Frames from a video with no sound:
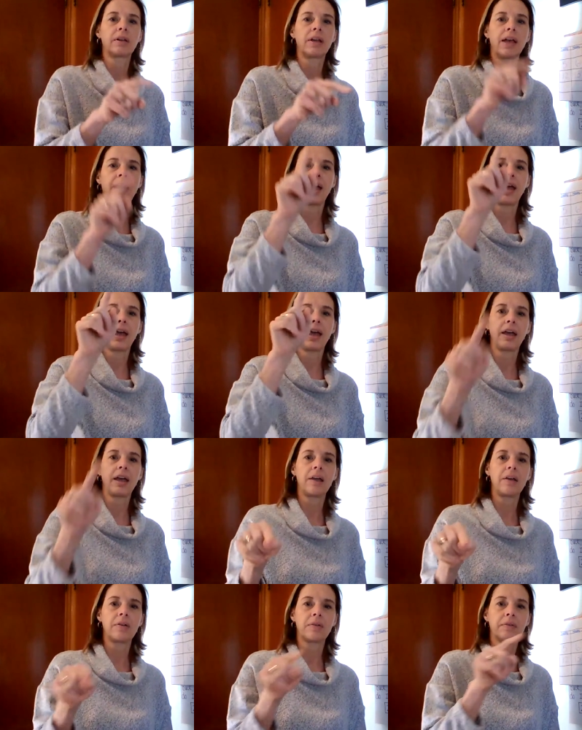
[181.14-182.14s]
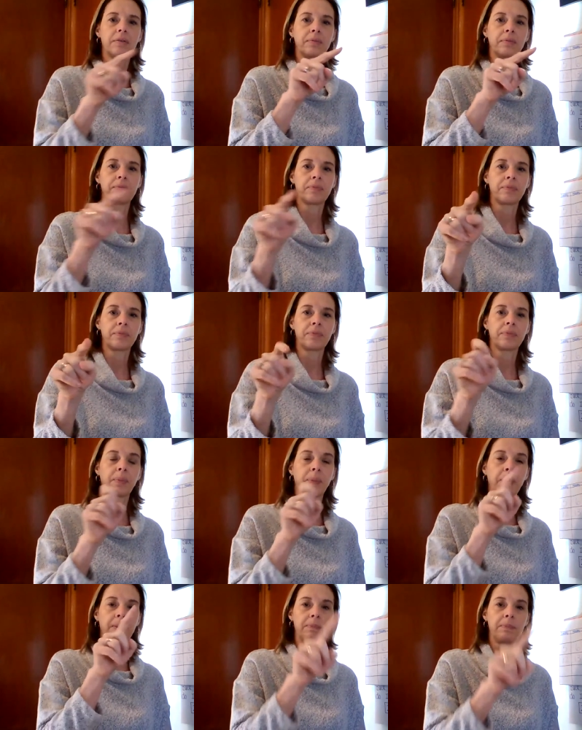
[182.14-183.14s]
A,
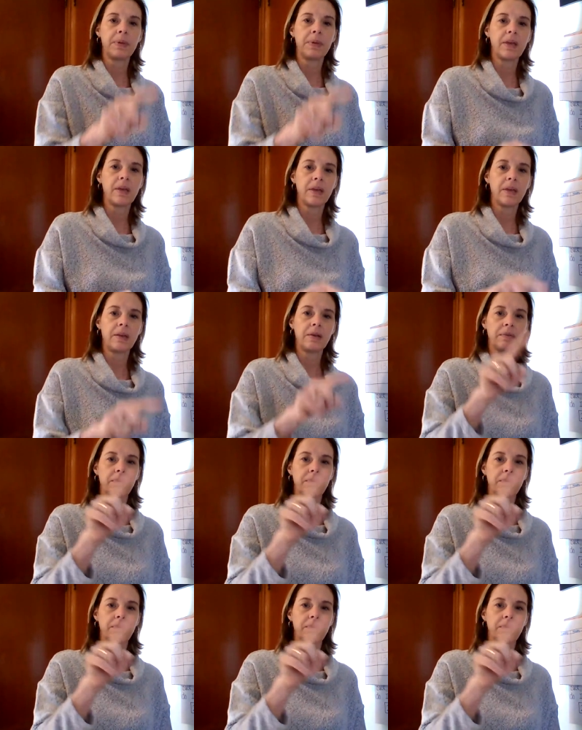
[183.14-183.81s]
P,